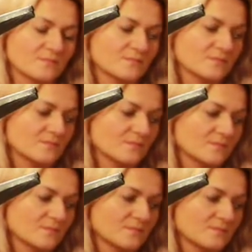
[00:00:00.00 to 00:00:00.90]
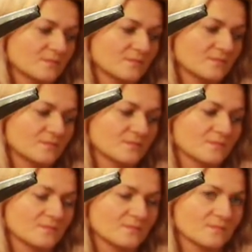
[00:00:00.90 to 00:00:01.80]

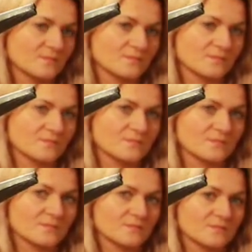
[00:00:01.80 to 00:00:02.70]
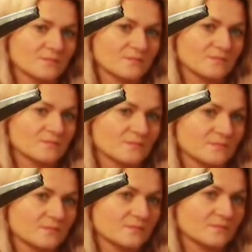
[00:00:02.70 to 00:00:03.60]

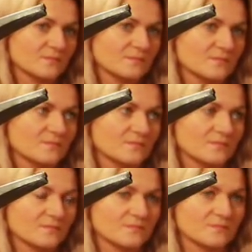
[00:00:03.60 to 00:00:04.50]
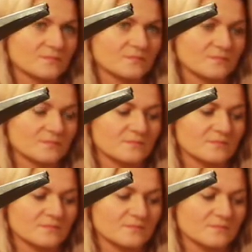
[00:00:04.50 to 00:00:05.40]

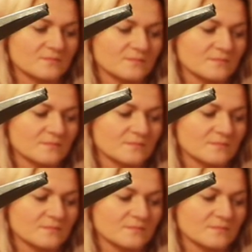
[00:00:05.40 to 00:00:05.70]
No words are spoken by the person on screen.